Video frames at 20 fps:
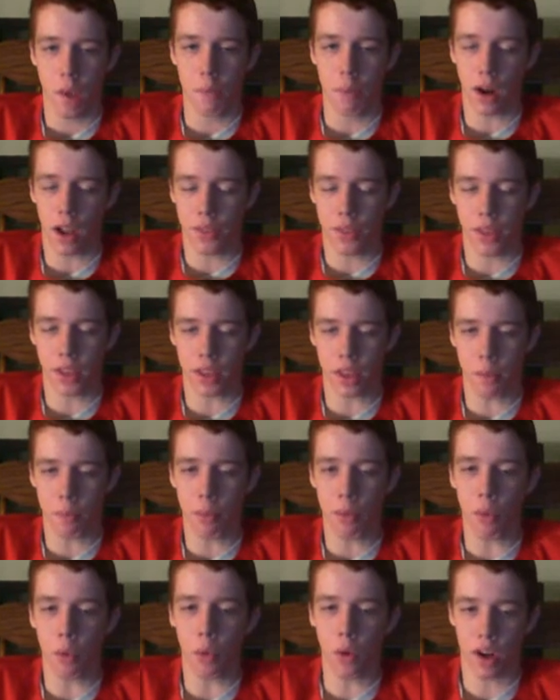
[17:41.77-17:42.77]
But I think the
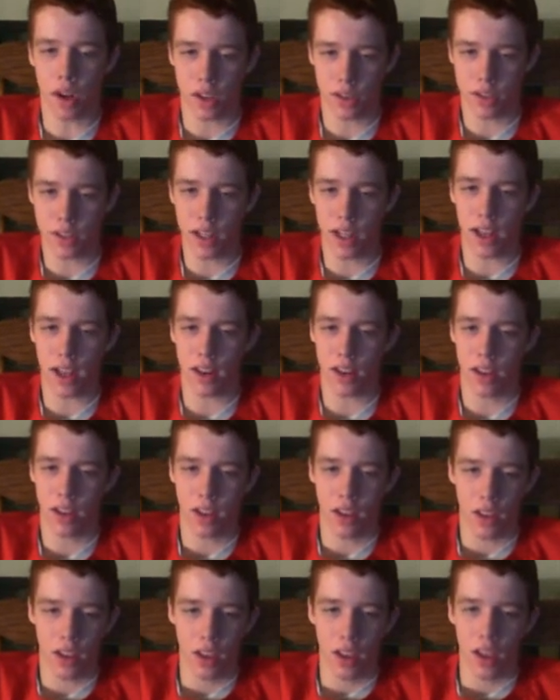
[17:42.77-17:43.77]
point is that
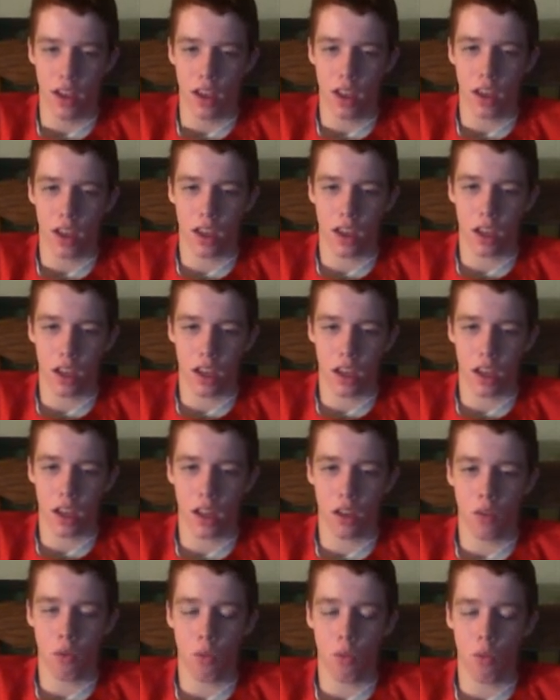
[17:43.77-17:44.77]

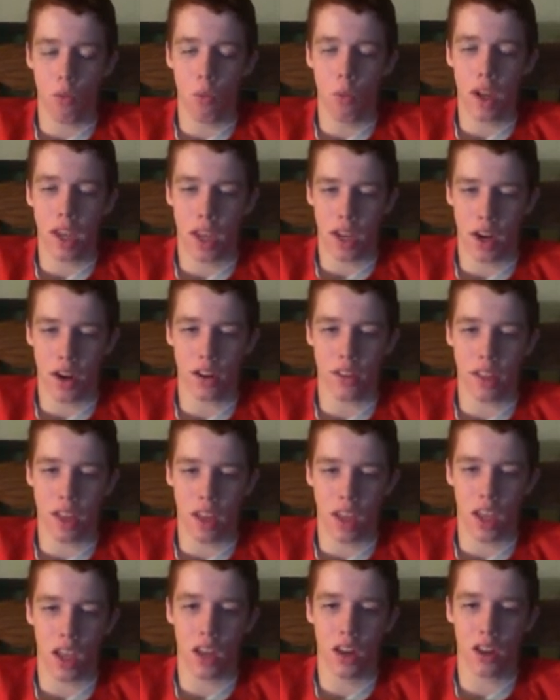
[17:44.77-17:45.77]
we hear
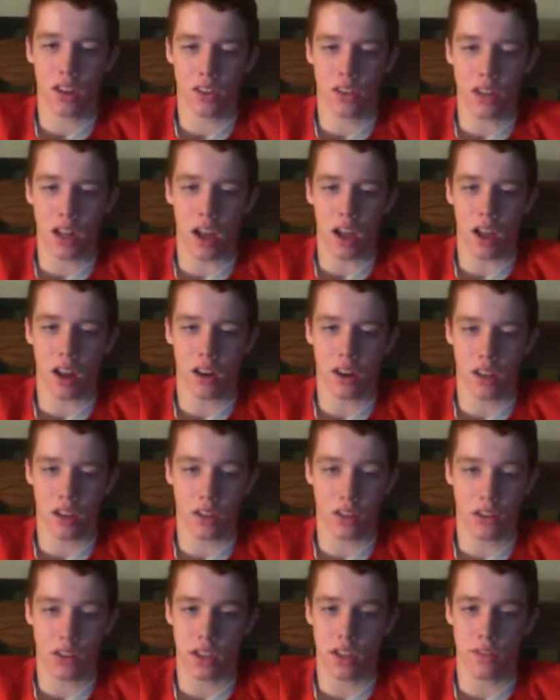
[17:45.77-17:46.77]
that he does not,
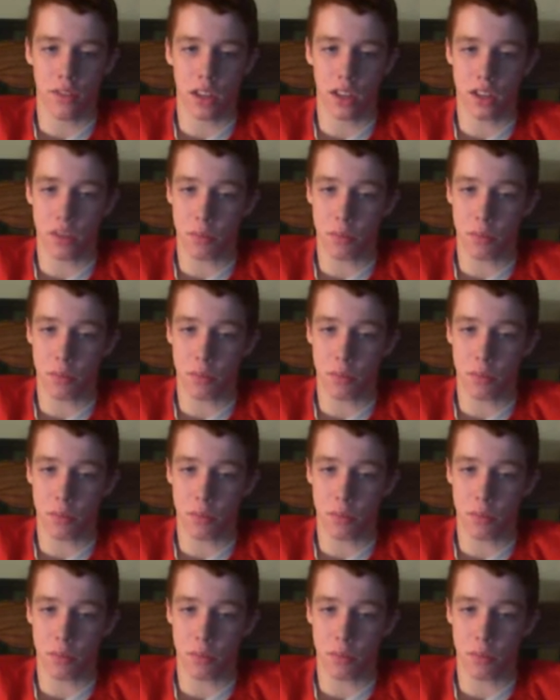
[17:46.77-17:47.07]
and Stephen A.